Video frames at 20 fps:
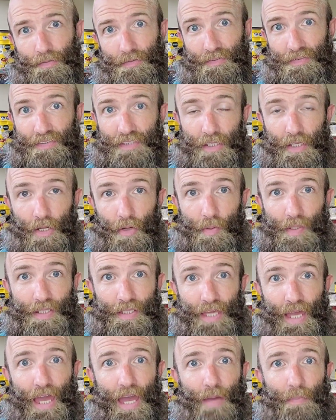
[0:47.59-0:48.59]
C&O
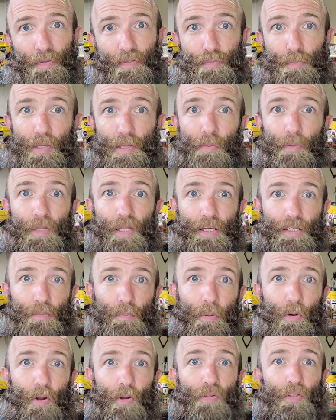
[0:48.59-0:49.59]
and Gap is people like
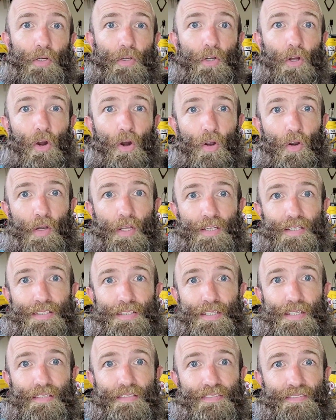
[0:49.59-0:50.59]
to park their car in
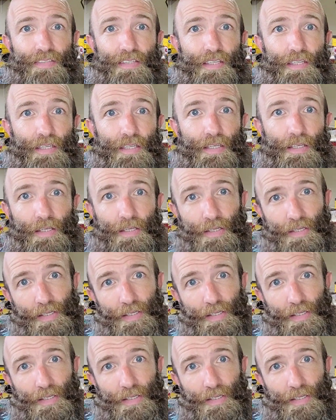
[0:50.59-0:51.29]
DC